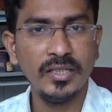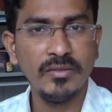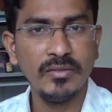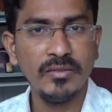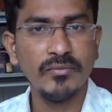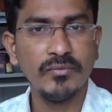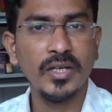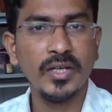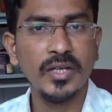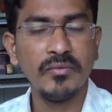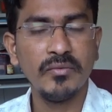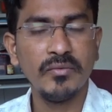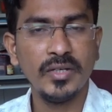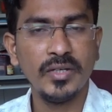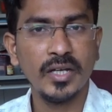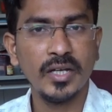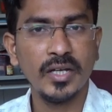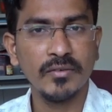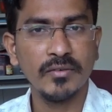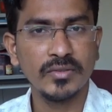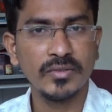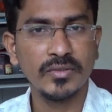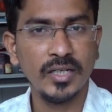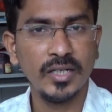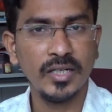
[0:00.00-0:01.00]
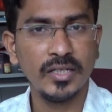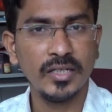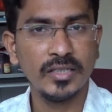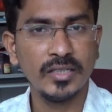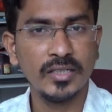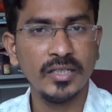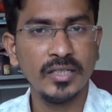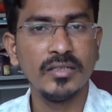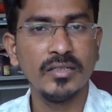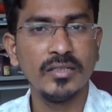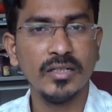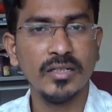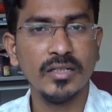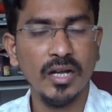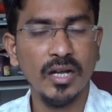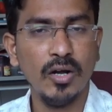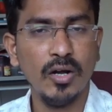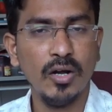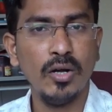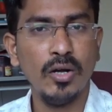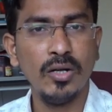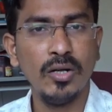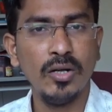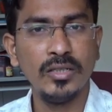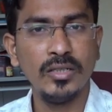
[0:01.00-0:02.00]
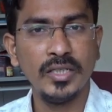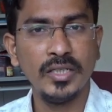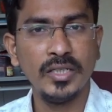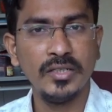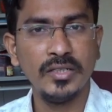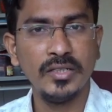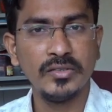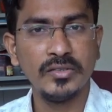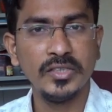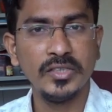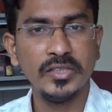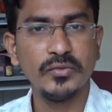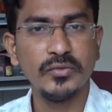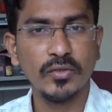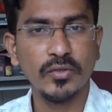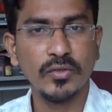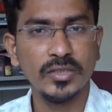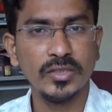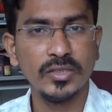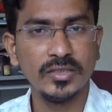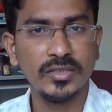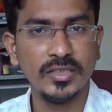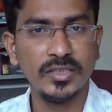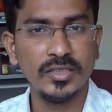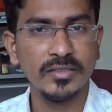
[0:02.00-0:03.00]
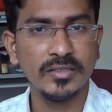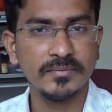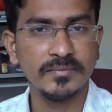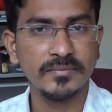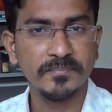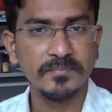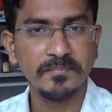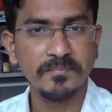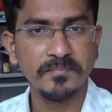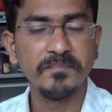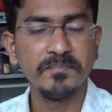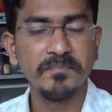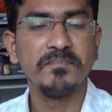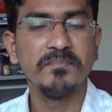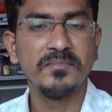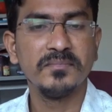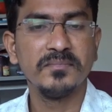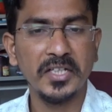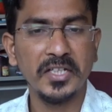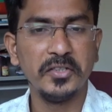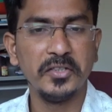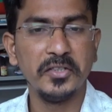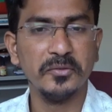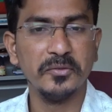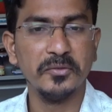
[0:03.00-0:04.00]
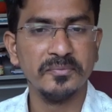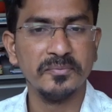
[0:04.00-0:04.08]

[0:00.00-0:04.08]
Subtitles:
where we have collected all the entries for this year. Thank you.